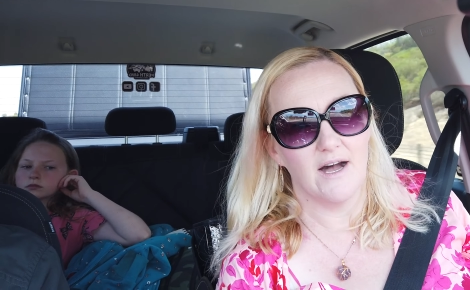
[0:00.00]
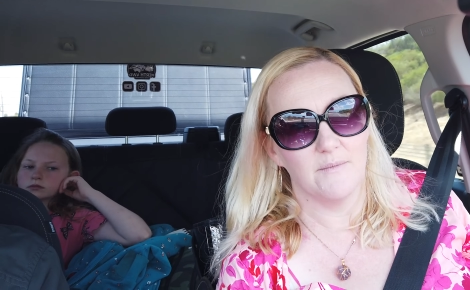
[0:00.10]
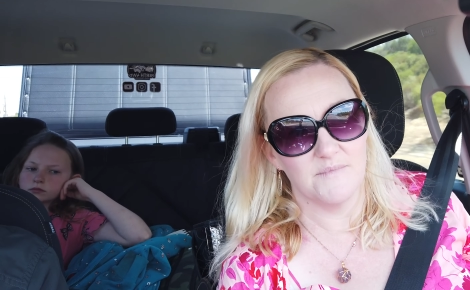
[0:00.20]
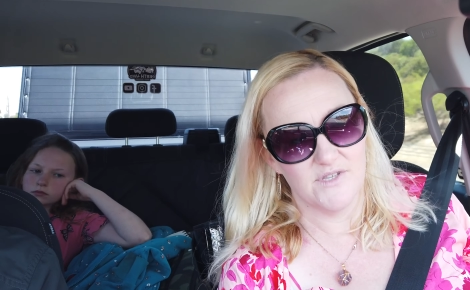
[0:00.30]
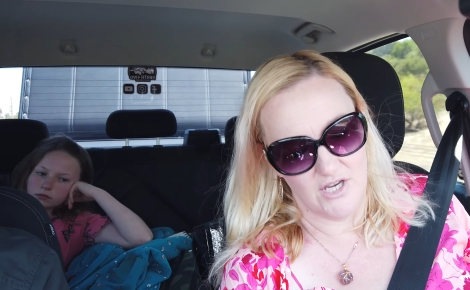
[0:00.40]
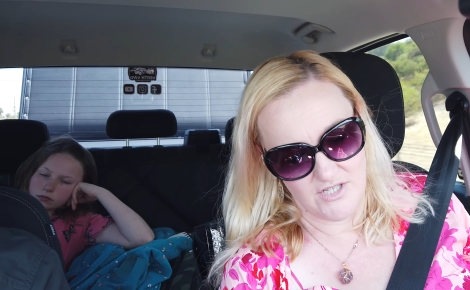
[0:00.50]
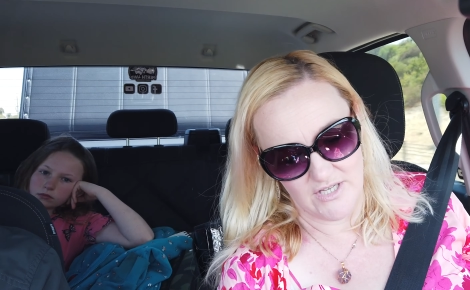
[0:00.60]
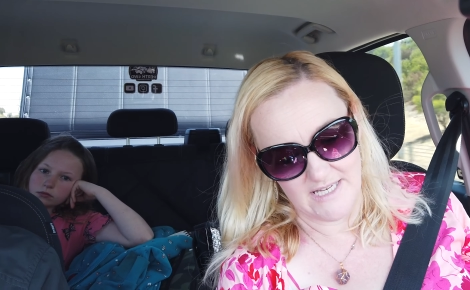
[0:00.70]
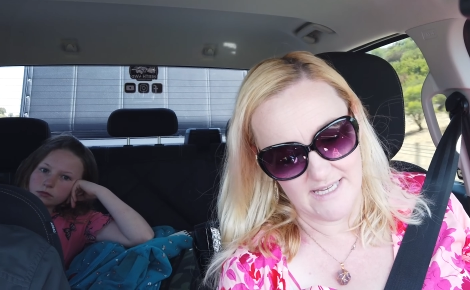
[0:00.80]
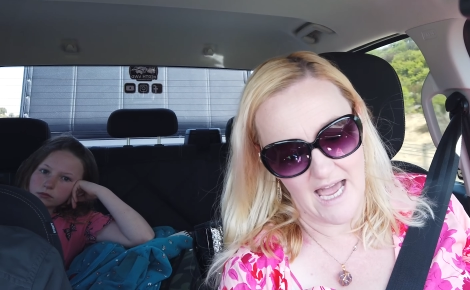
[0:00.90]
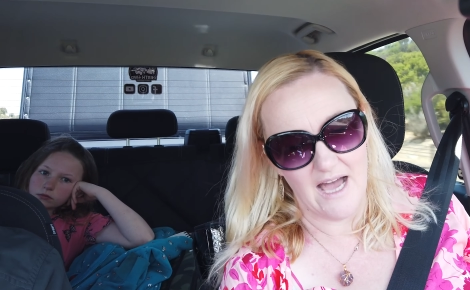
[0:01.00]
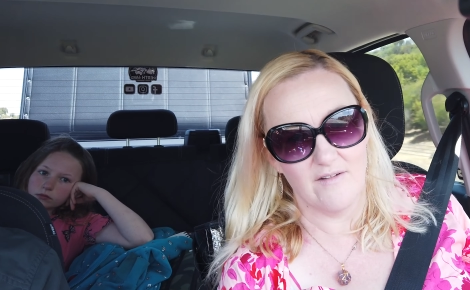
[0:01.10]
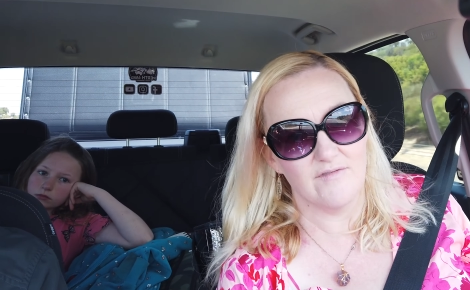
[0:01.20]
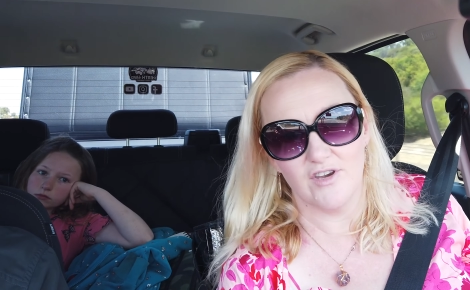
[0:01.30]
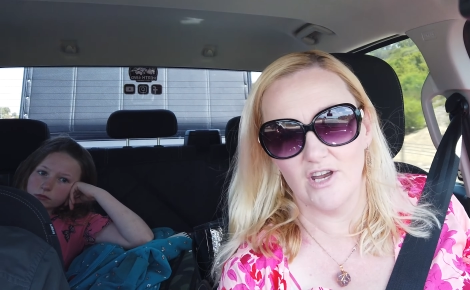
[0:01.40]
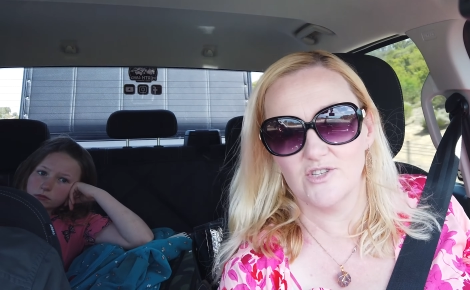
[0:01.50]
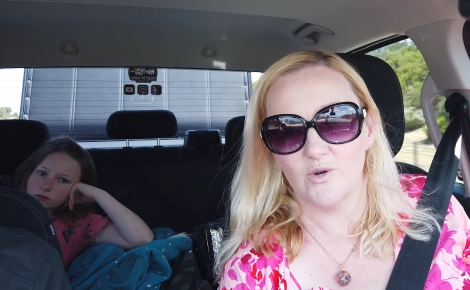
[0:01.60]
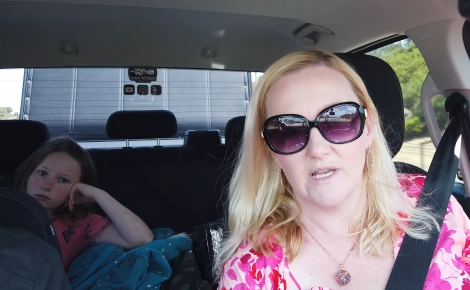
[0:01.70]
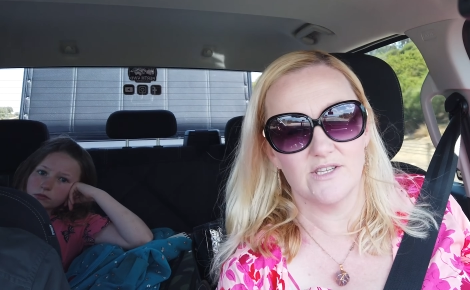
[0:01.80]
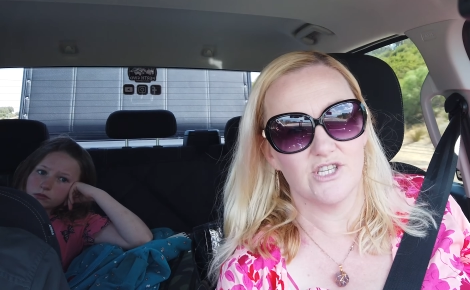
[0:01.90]
Speaker 1: um, so you do need to have, you know,
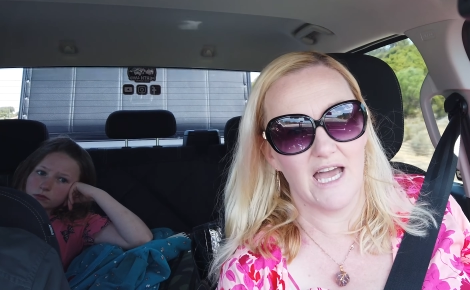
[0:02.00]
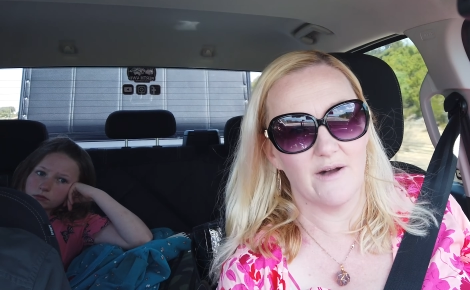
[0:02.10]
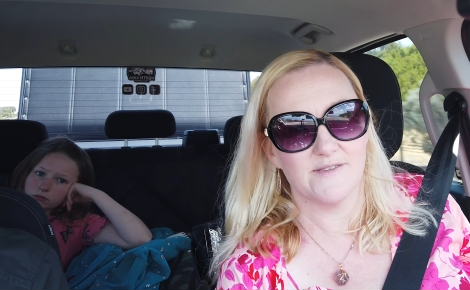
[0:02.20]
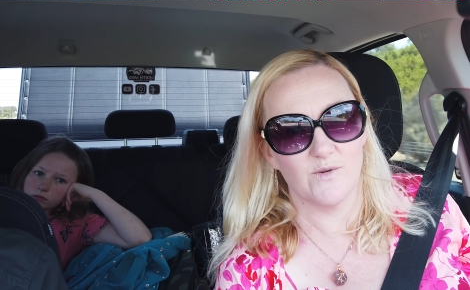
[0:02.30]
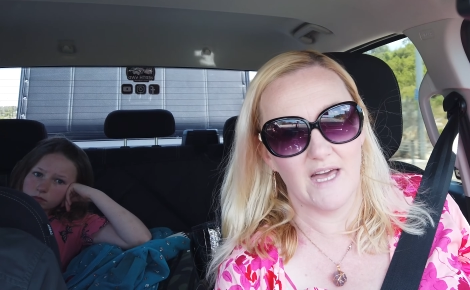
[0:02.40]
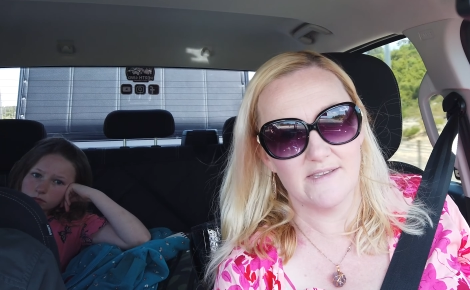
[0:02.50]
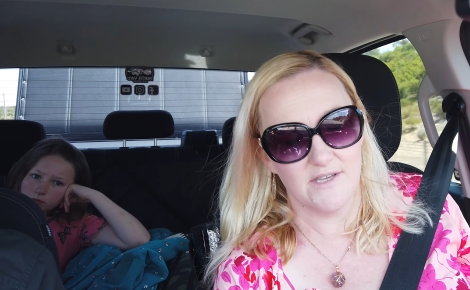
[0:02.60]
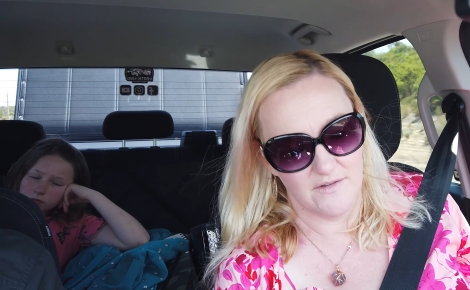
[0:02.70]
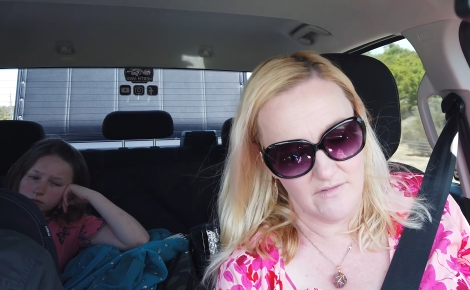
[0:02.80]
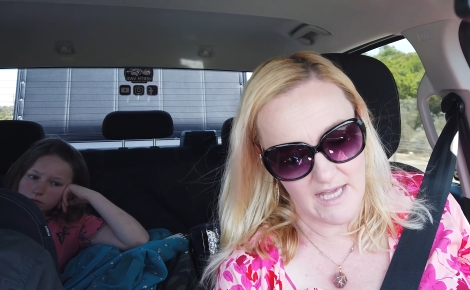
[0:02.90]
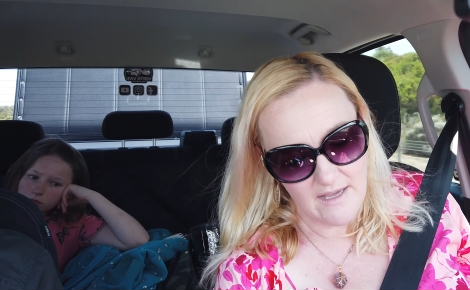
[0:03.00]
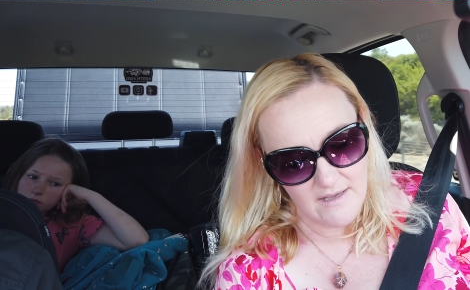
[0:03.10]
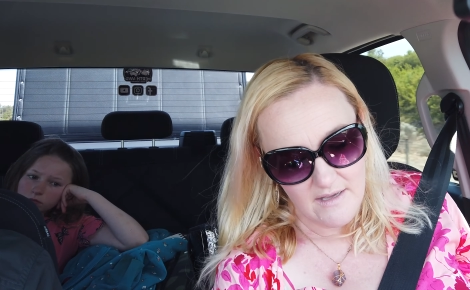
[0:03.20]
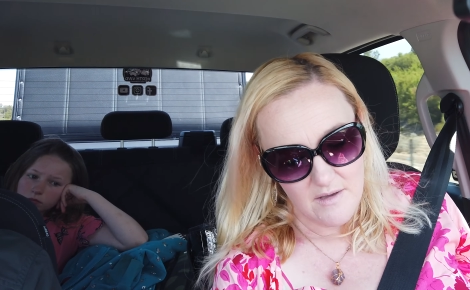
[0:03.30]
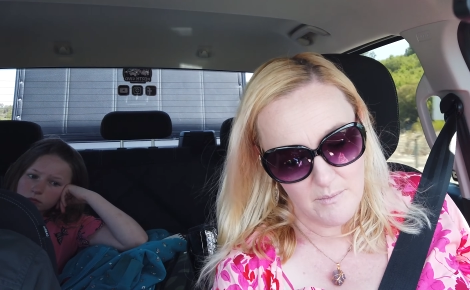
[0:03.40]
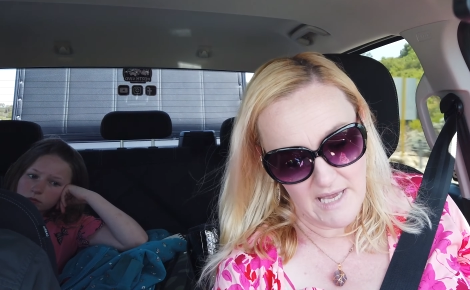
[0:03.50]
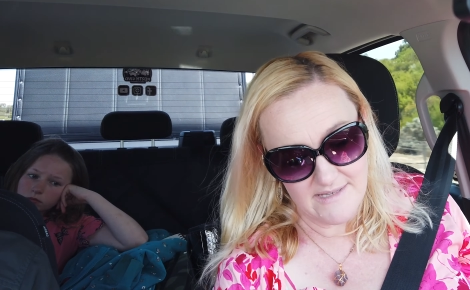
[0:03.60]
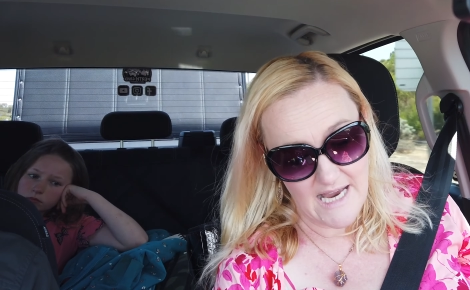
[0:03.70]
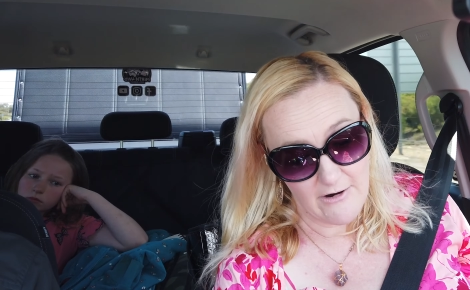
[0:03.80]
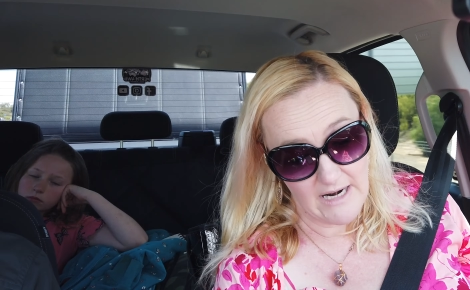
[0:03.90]
toilet showers, all that sort of thing.
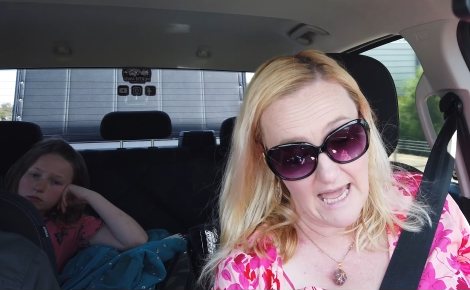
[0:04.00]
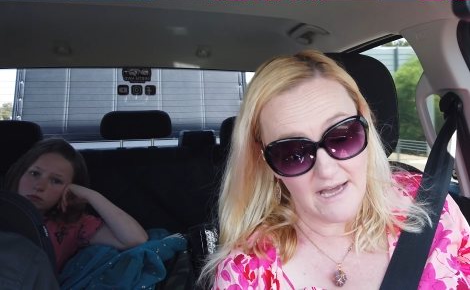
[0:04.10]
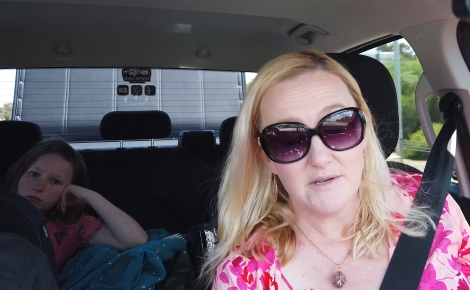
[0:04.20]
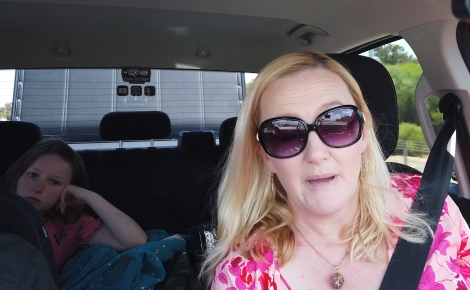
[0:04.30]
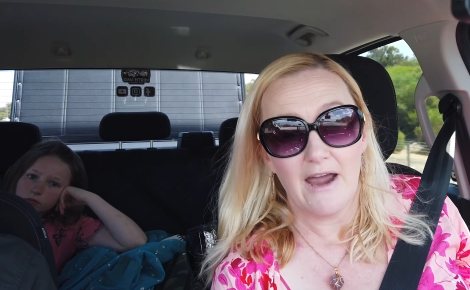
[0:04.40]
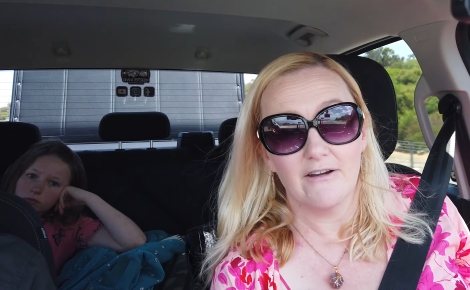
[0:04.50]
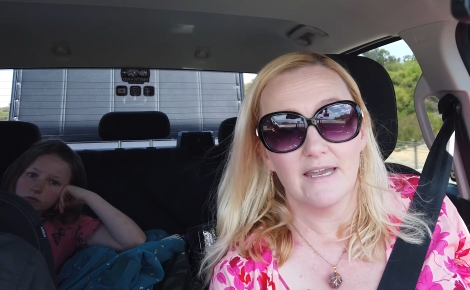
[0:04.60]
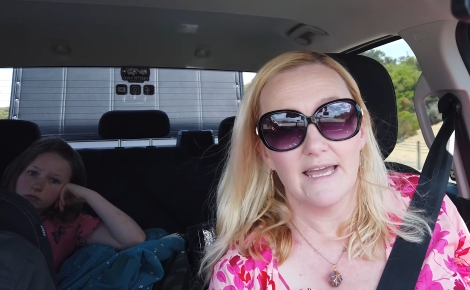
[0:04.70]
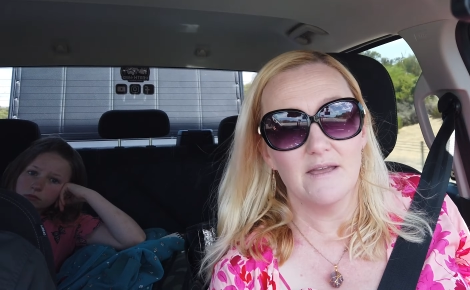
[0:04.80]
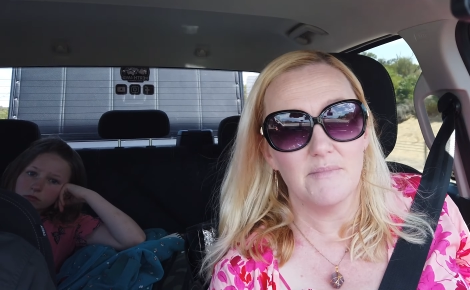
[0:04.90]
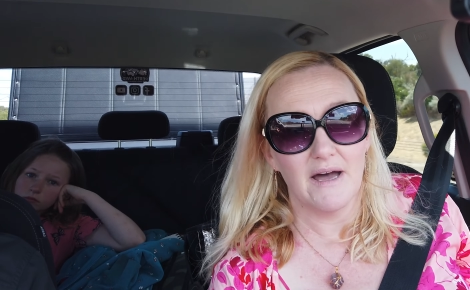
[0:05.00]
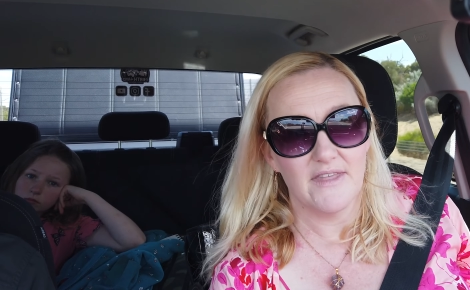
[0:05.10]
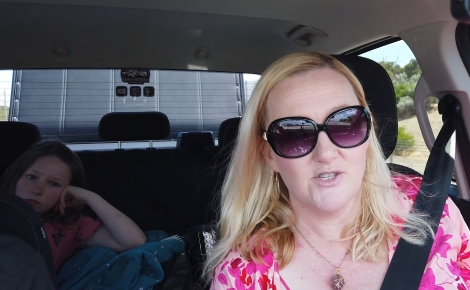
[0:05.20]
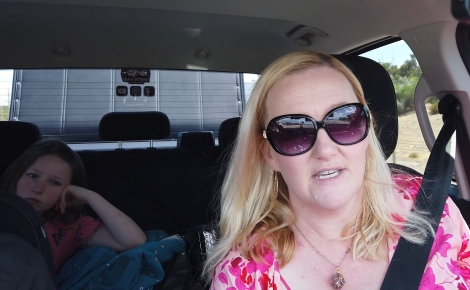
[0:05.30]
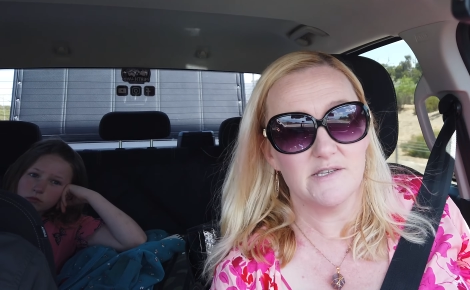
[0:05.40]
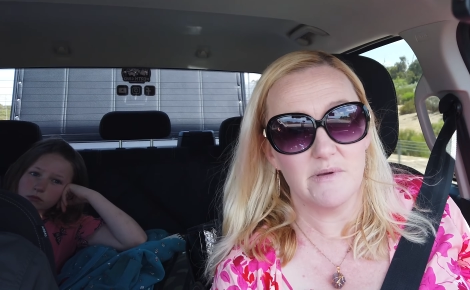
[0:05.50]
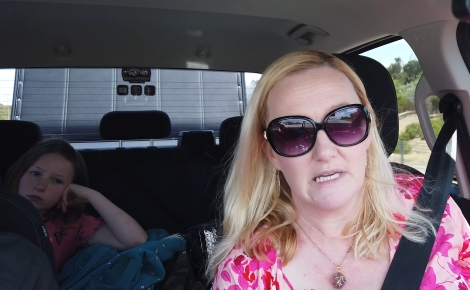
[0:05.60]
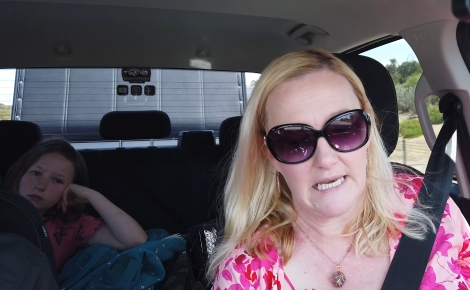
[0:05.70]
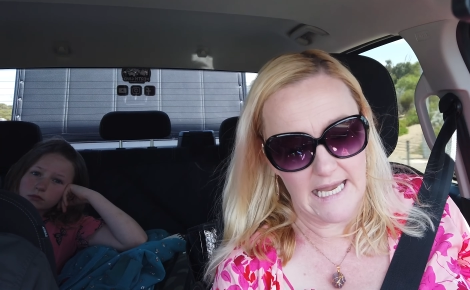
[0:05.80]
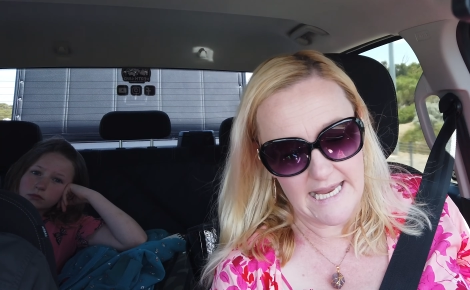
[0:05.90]
Pets are allowed apparently, but they do need to be
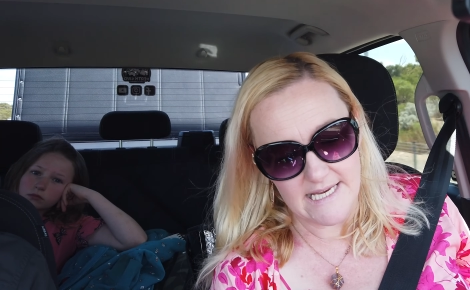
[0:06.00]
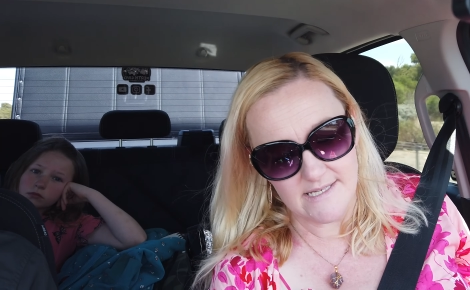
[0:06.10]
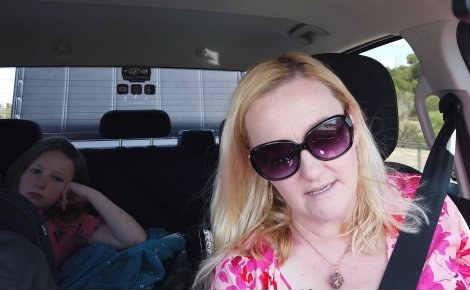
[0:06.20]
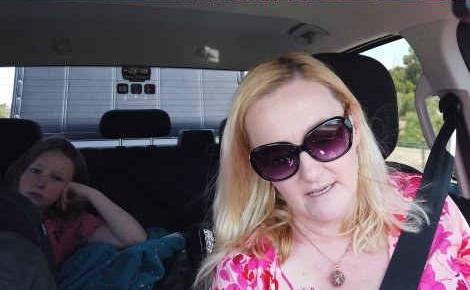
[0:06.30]
on a lead.